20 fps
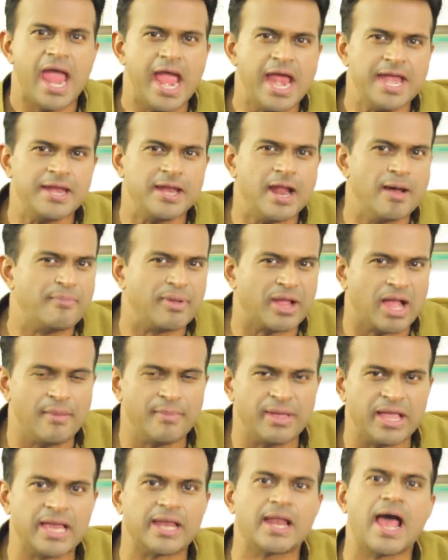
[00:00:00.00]
ended up
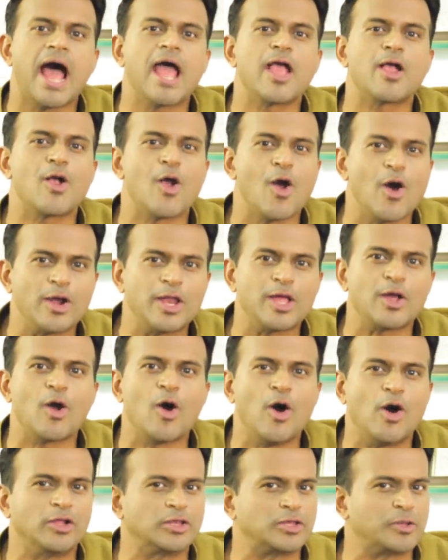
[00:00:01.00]
becoming an iconic
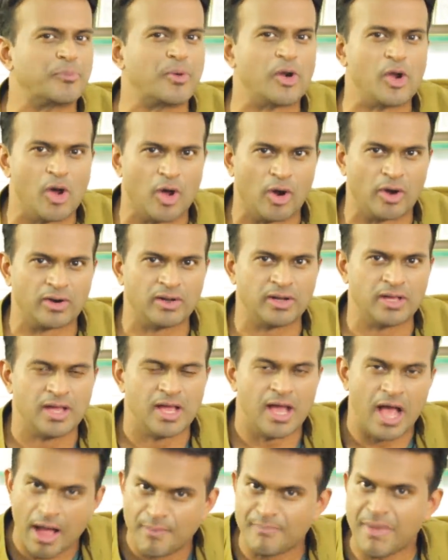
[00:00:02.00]
entrepreneur.
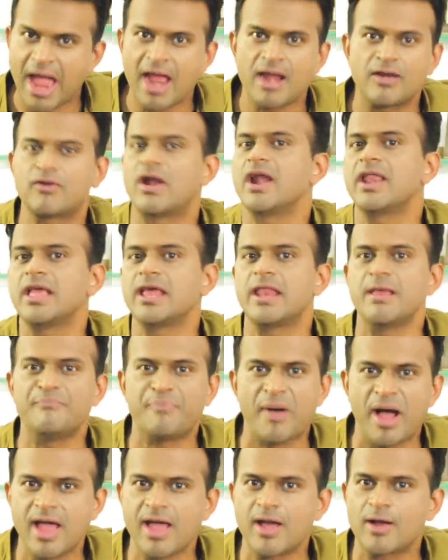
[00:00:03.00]
A man running an
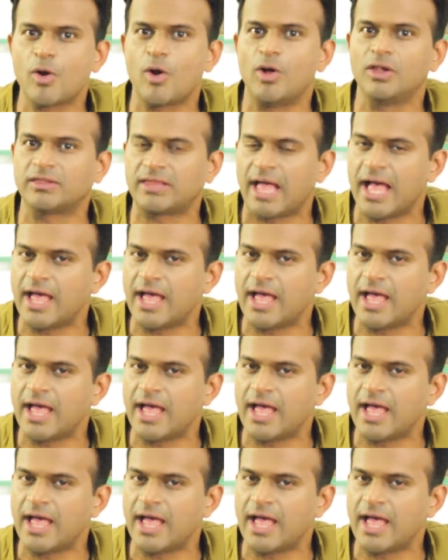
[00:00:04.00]
empire called